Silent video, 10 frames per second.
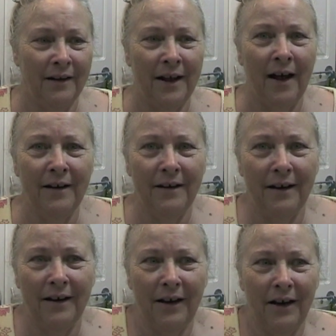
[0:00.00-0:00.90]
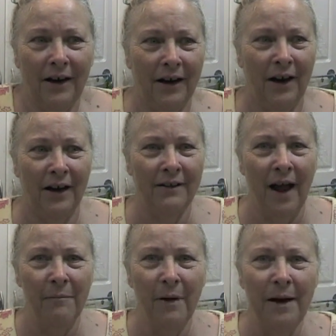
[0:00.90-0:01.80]
that,
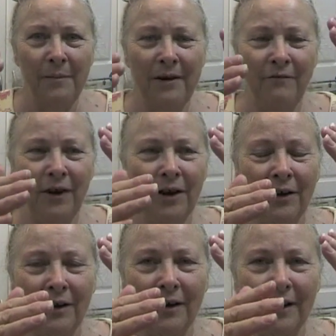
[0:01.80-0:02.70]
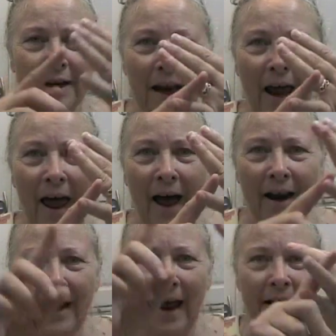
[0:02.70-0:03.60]
that made me feel
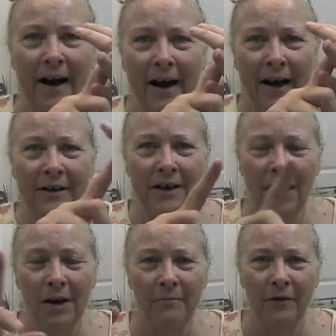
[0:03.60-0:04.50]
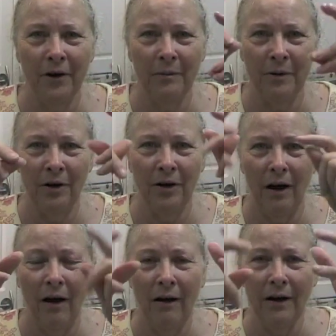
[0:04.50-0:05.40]
glad and uncomfortable
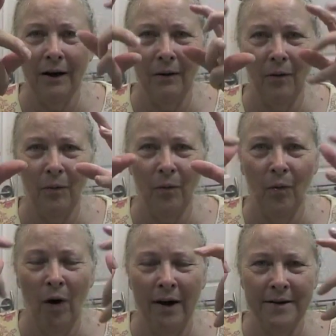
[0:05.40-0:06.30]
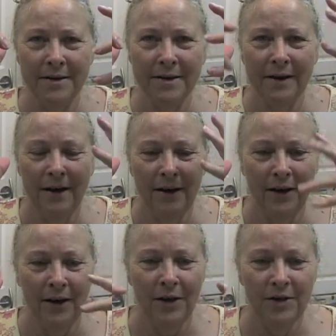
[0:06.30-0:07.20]
all at once.
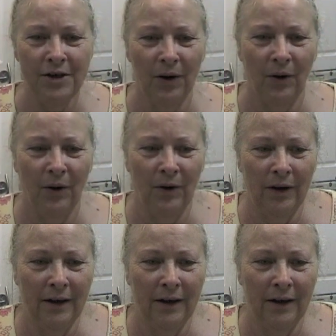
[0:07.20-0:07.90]
So,